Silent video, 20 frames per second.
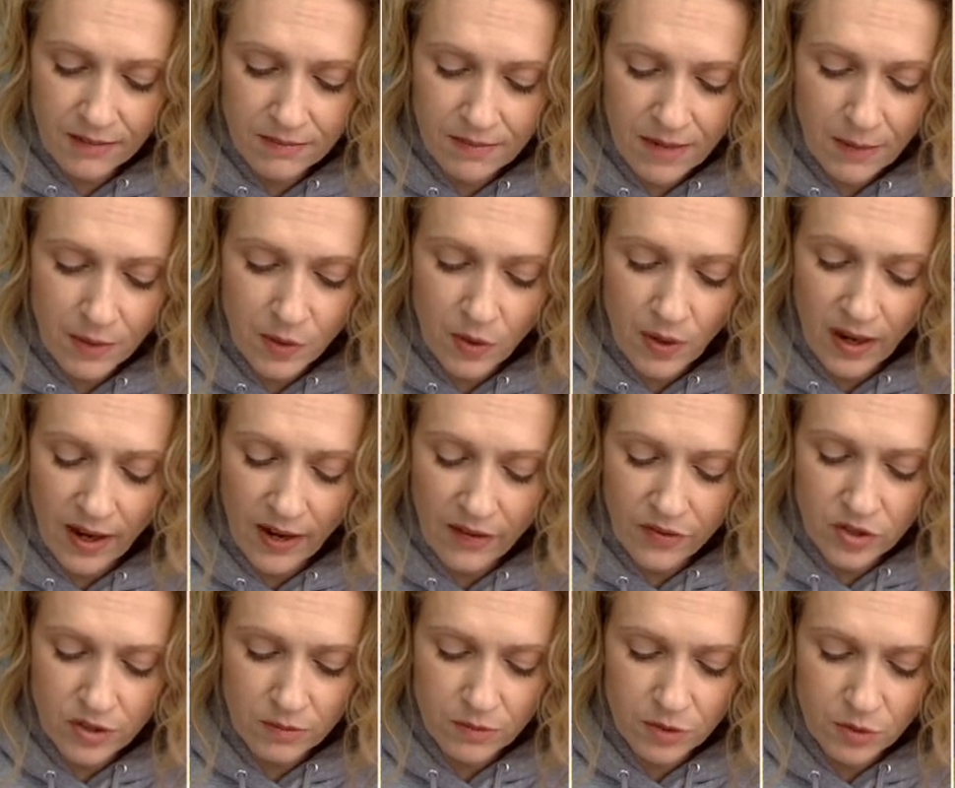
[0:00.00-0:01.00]
Maybe you have
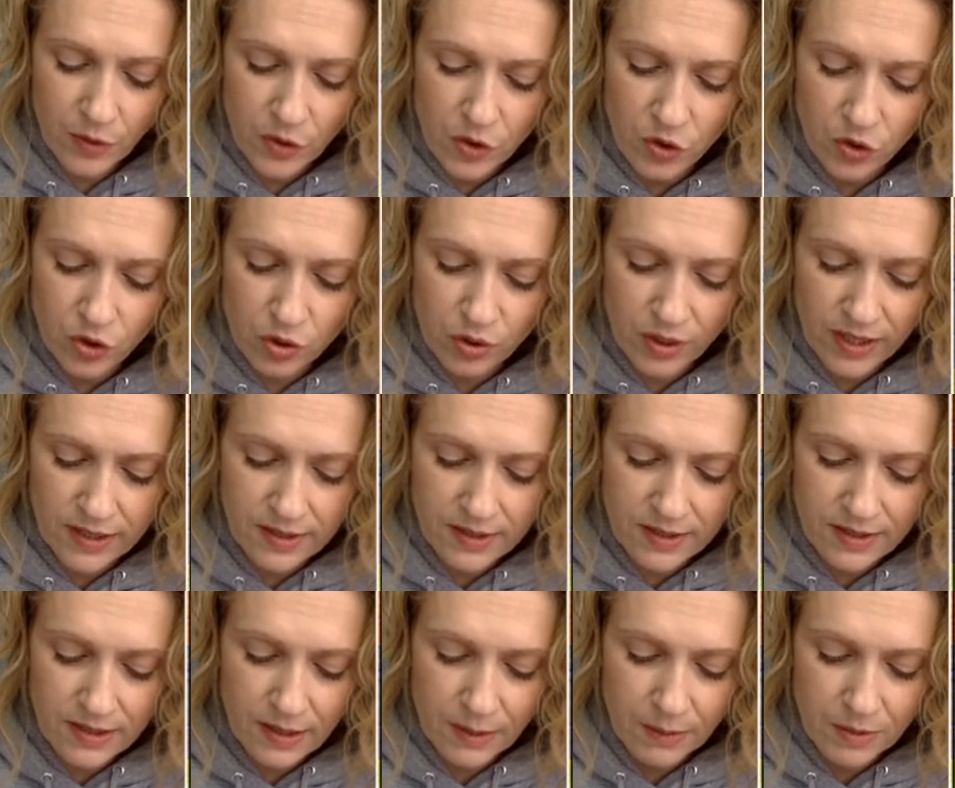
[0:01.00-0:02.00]
some special tricks
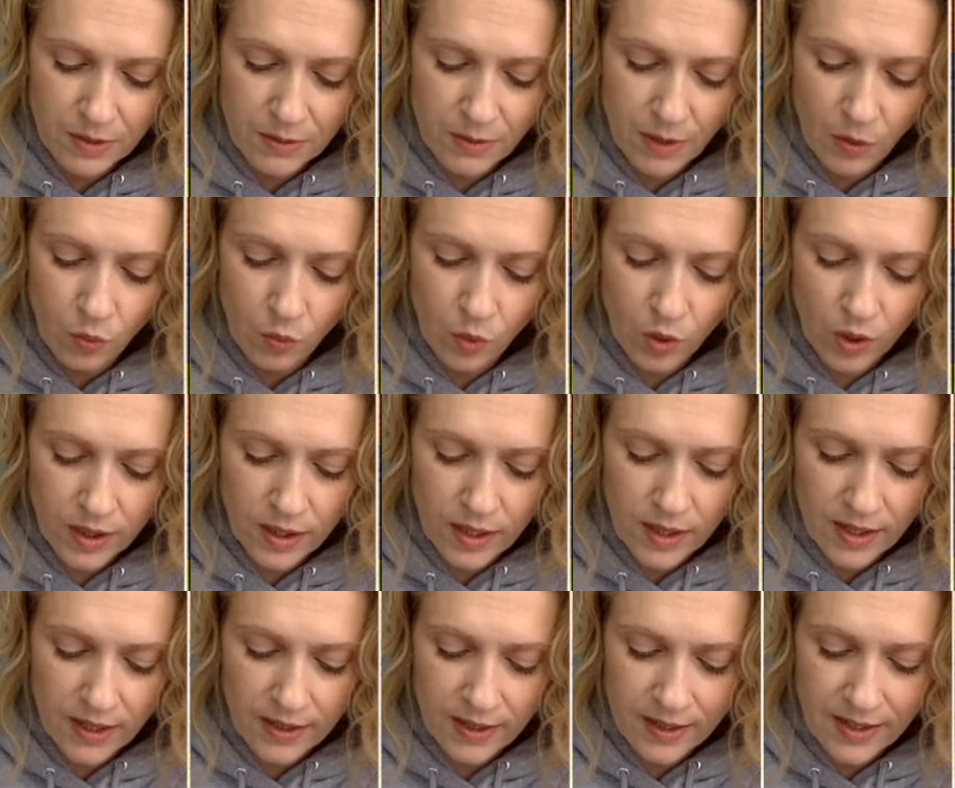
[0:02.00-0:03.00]
and tips about
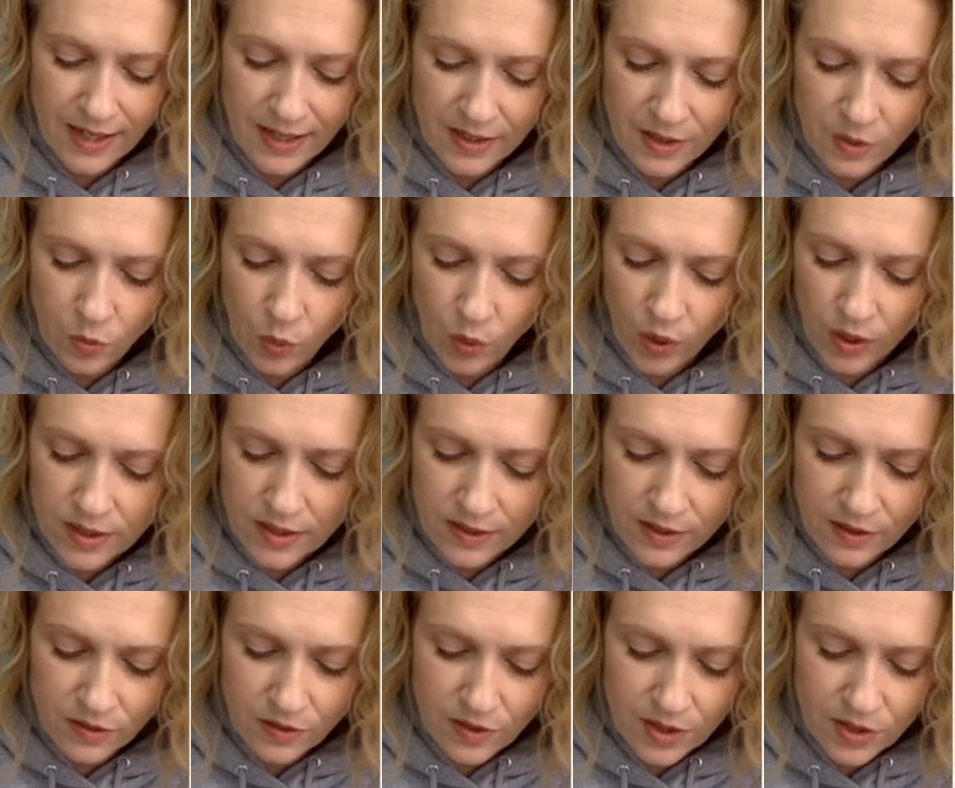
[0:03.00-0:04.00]
working and getting the work done
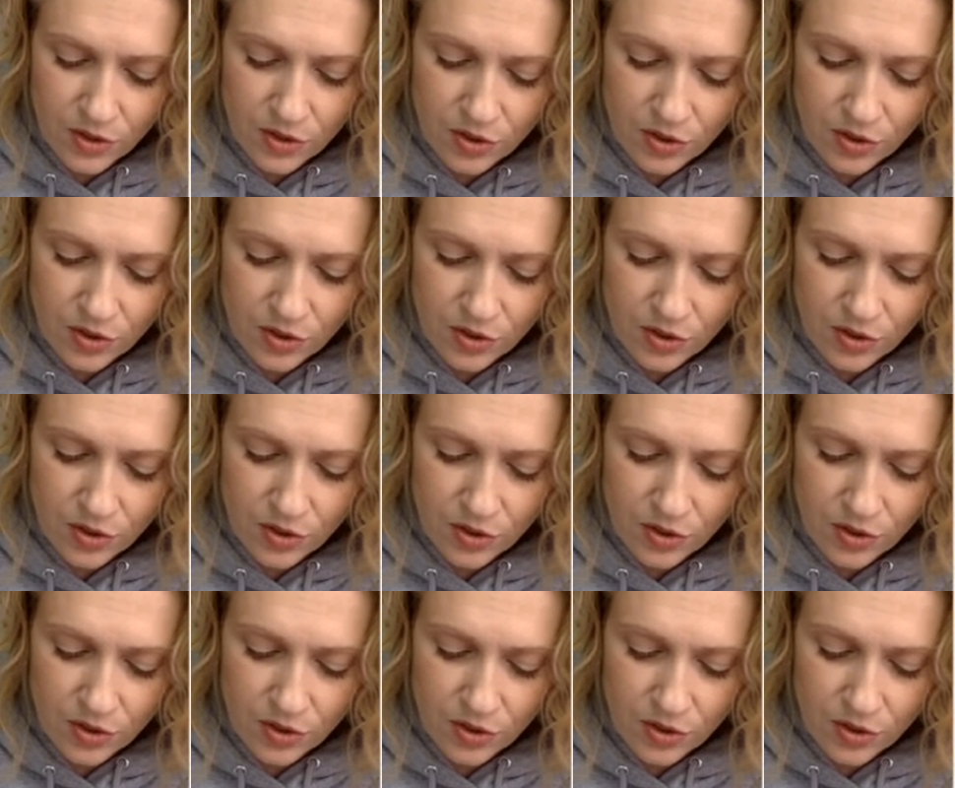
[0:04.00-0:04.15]
you need to